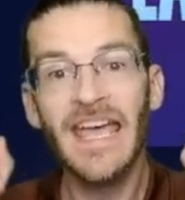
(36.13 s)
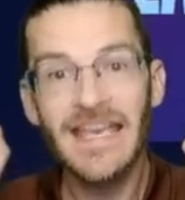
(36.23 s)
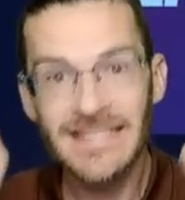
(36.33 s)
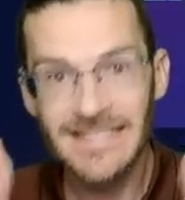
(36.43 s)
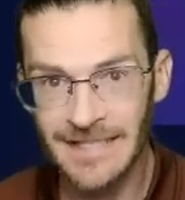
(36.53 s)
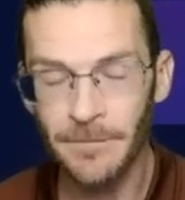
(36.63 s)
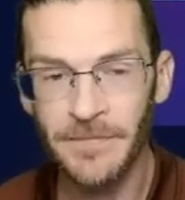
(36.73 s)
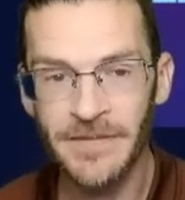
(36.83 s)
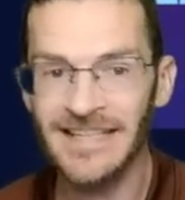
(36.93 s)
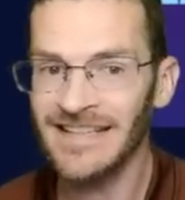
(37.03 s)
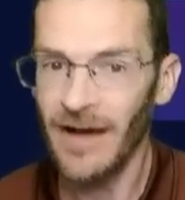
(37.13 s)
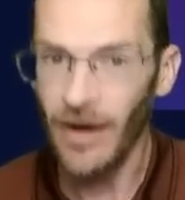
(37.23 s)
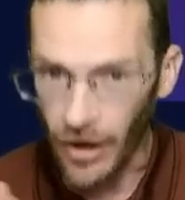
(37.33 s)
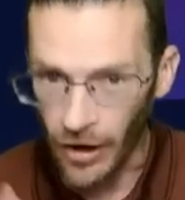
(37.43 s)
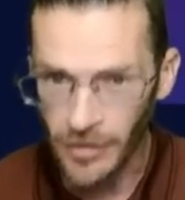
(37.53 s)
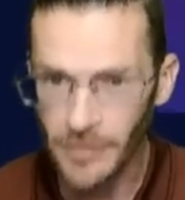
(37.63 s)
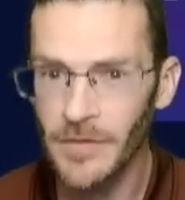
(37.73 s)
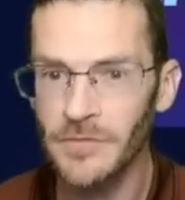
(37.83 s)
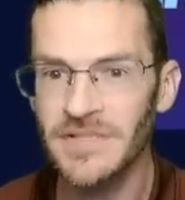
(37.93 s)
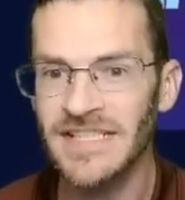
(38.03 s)
something
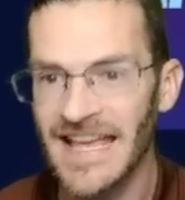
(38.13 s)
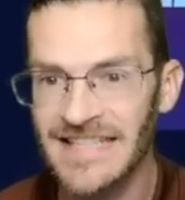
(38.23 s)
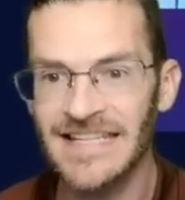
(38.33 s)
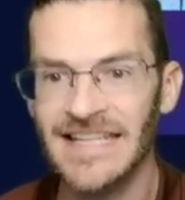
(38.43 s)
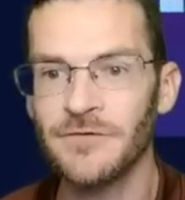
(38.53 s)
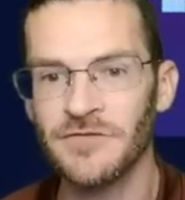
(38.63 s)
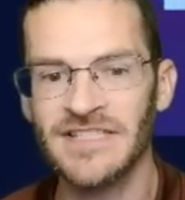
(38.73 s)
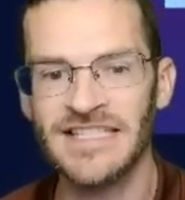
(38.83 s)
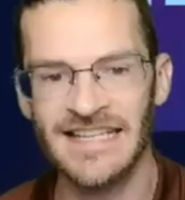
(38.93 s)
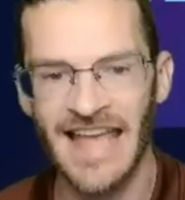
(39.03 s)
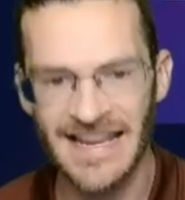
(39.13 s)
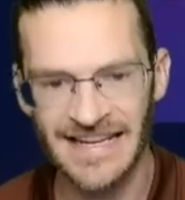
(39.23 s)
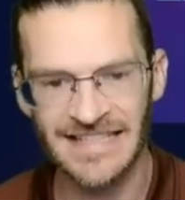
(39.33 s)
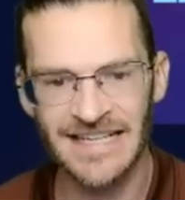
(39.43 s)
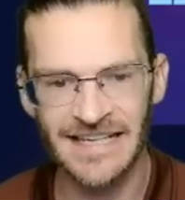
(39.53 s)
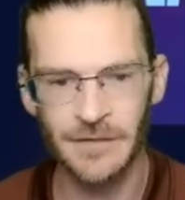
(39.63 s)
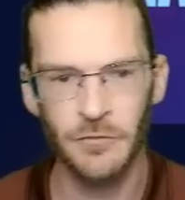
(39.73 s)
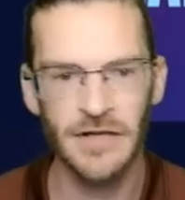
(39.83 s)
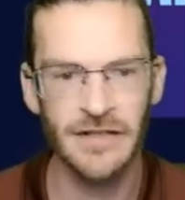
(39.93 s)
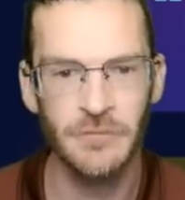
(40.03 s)
almost as interesting and exciting.
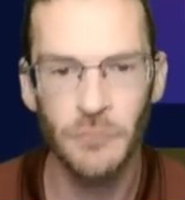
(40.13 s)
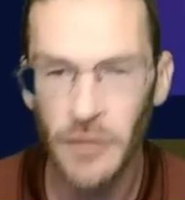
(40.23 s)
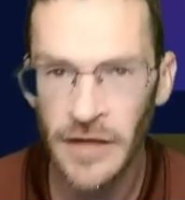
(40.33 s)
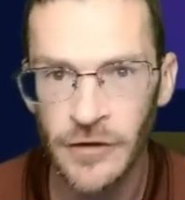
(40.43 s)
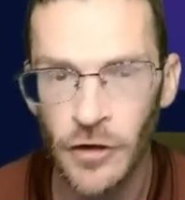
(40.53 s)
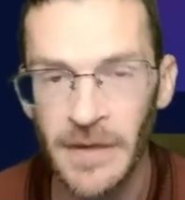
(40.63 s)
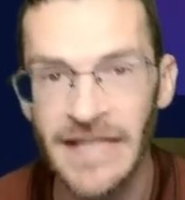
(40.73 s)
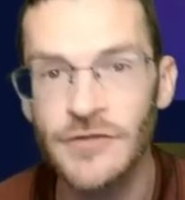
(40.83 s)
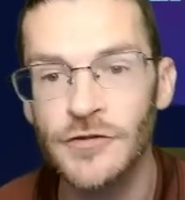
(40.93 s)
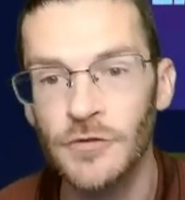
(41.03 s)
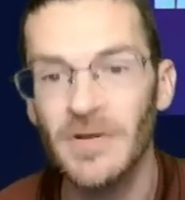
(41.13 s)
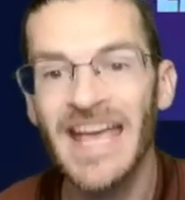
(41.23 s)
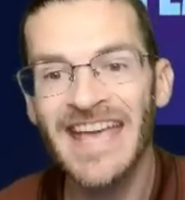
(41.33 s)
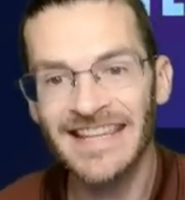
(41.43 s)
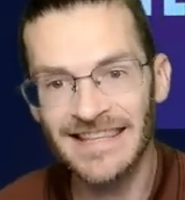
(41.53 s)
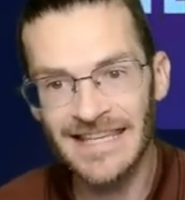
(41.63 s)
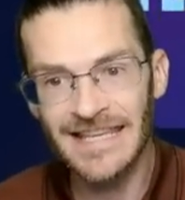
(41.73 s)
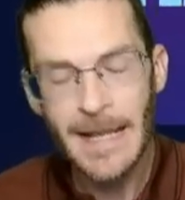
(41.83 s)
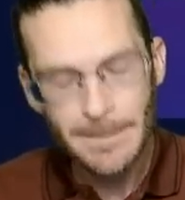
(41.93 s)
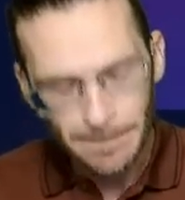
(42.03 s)
We're gonna go into
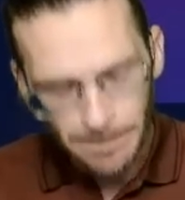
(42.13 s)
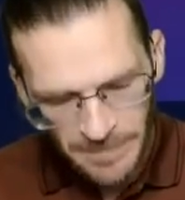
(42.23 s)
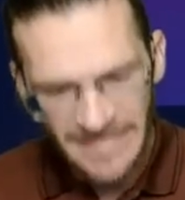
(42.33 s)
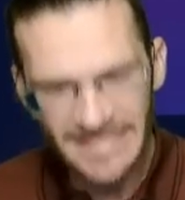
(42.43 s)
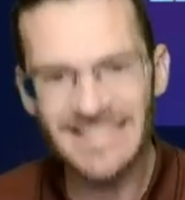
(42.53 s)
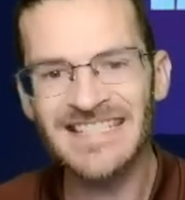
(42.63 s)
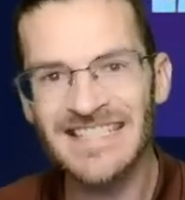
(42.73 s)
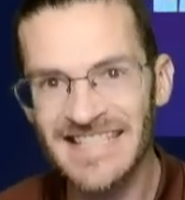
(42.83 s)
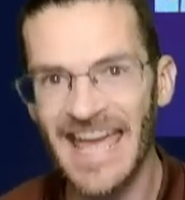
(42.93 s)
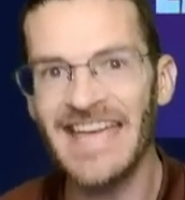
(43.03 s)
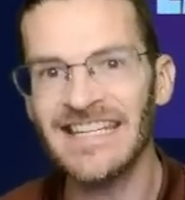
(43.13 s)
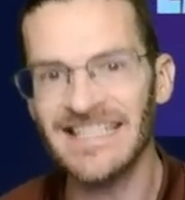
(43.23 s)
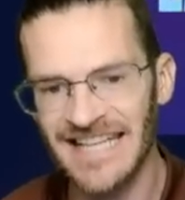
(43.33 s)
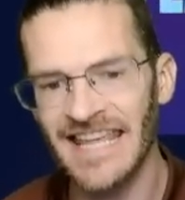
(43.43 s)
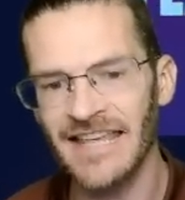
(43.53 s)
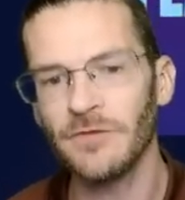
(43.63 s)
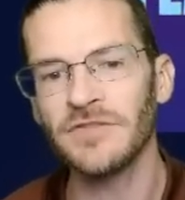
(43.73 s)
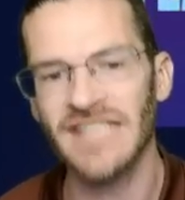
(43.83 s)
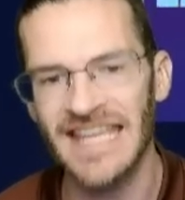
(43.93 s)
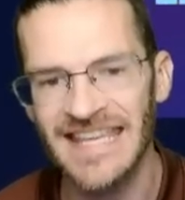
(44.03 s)
the biggest 10
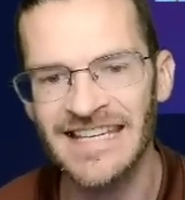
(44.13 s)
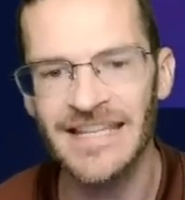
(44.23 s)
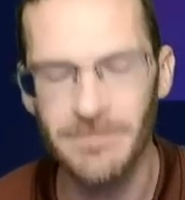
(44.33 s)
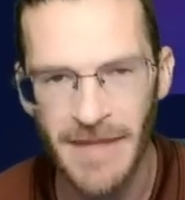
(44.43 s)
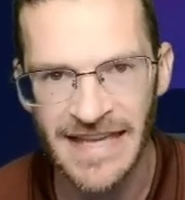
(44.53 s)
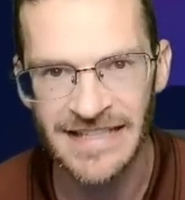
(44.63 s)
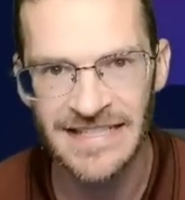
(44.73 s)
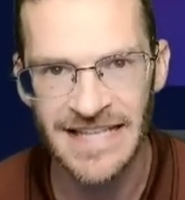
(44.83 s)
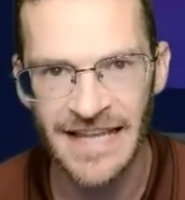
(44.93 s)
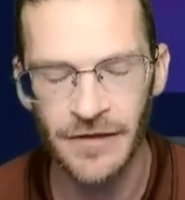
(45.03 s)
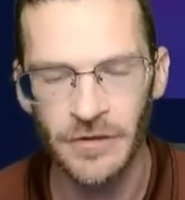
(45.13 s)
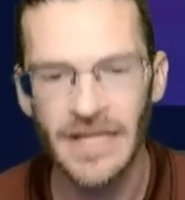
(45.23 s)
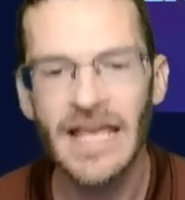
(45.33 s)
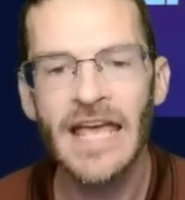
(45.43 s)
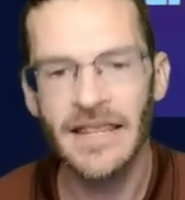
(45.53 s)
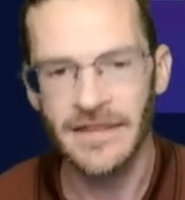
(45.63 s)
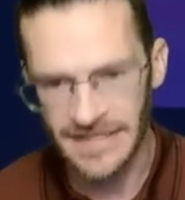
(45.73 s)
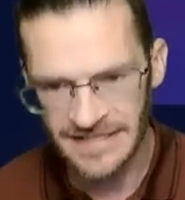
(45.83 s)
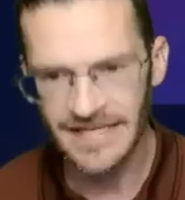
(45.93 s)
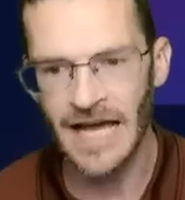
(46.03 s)
sales in the mega sale
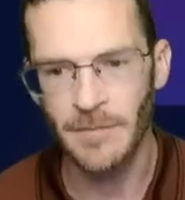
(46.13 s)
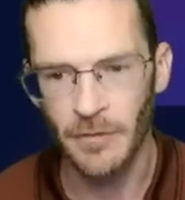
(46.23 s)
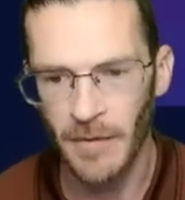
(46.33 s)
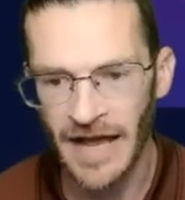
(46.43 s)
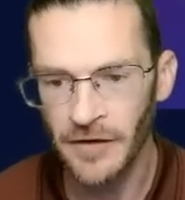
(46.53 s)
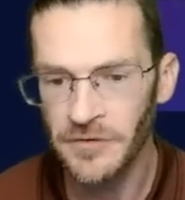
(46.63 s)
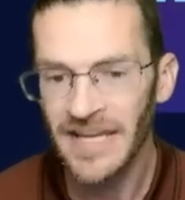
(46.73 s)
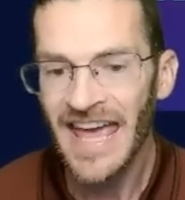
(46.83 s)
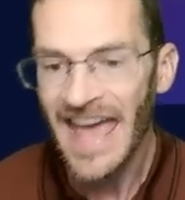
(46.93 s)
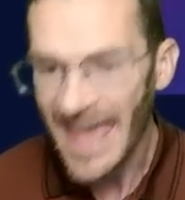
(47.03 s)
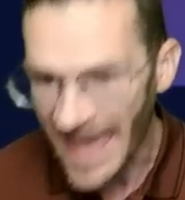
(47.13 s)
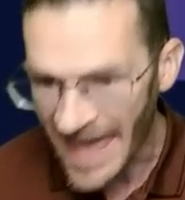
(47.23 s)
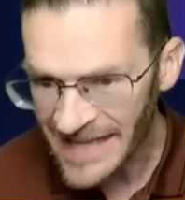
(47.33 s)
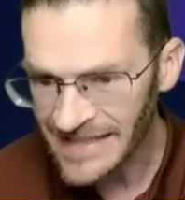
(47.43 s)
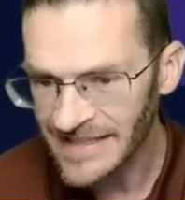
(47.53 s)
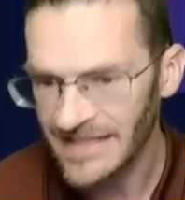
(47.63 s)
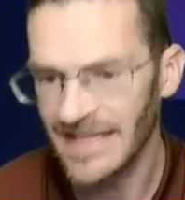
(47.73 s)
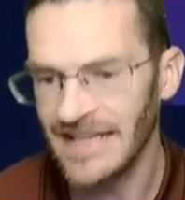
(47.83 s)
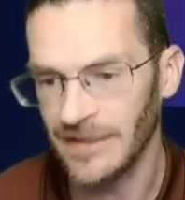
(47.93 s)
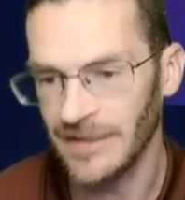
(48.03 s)
this time around. And
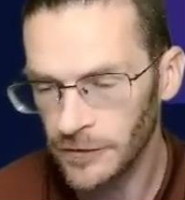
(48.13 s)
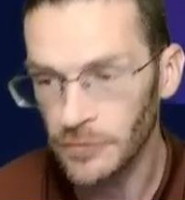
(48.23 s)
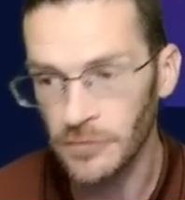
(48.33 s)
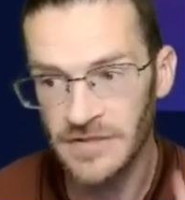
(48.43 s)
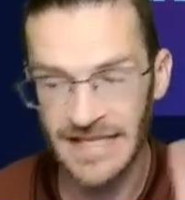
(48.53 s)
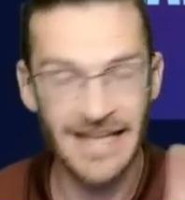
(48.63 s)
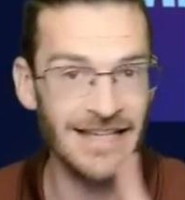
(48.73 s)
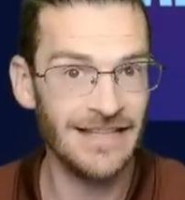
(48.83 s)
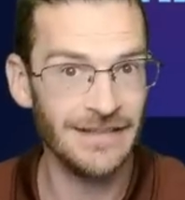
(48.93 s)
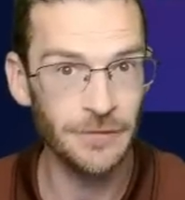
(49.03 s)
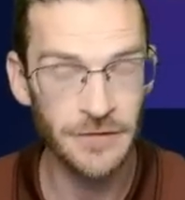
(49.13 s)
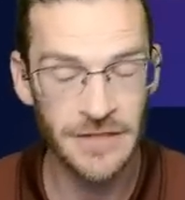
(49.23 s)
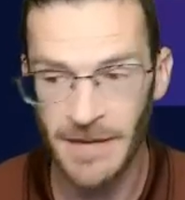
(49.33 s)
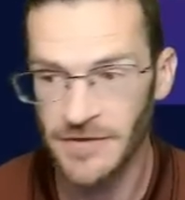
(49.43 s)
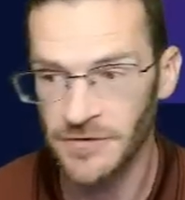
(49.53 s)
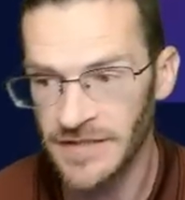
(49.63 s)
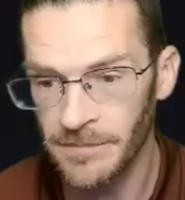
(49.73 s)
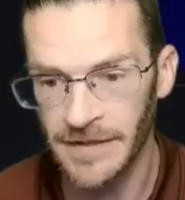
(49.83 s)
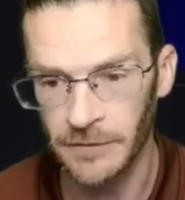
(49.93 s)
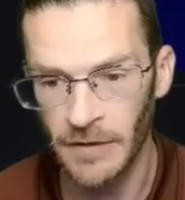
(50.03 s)
it includes that little special
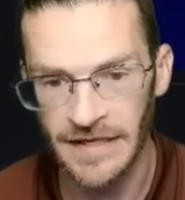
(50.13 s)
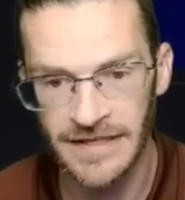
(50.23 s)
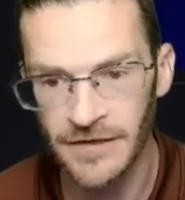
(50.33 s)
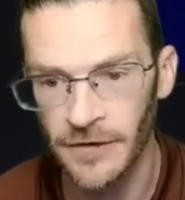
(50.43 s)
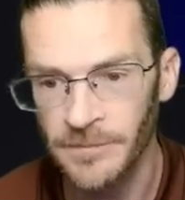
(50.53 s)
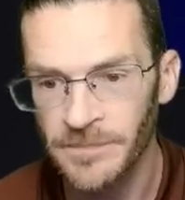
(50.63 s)
something right here,